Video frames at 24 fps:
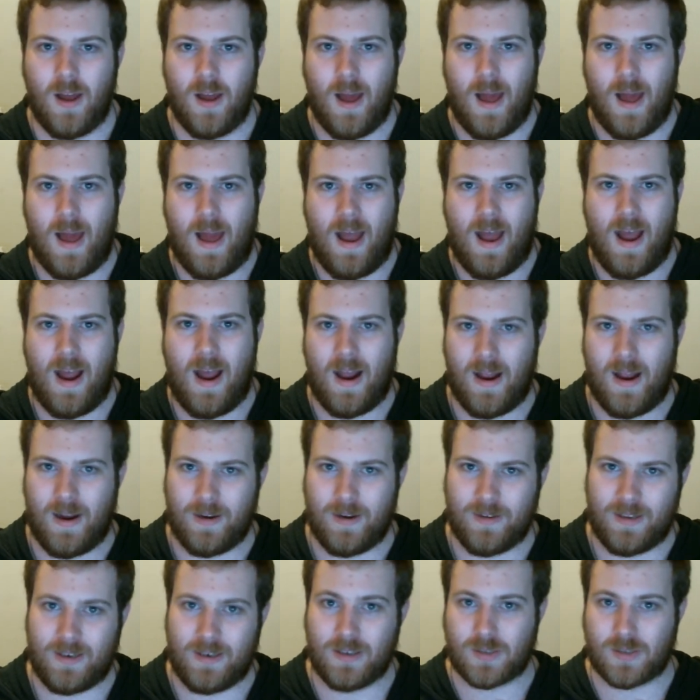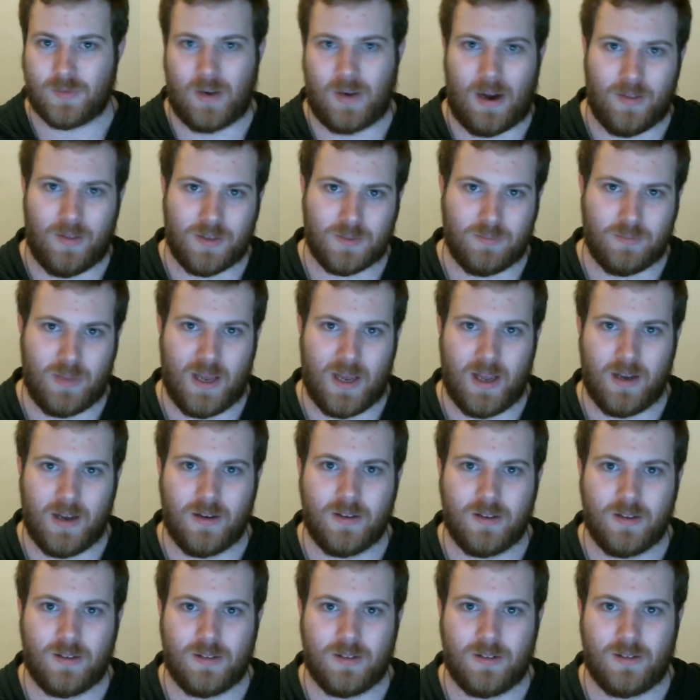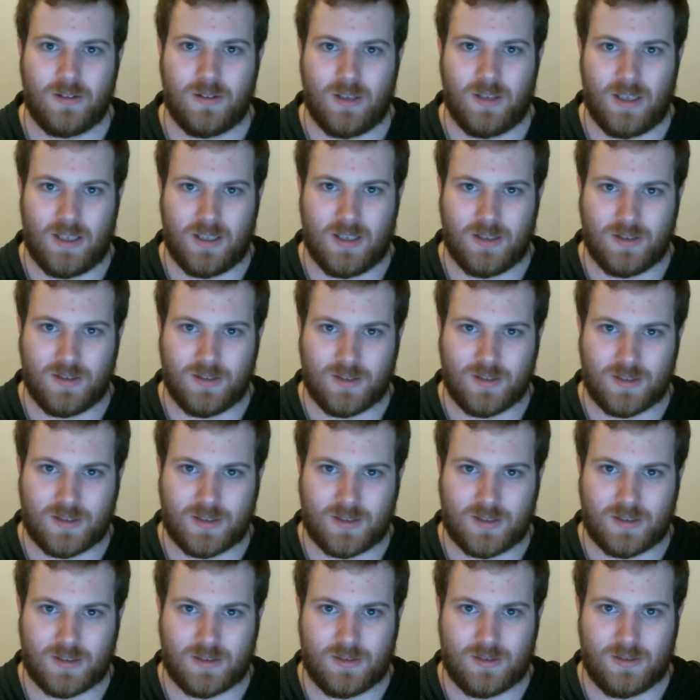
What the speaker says: and in his father's bed is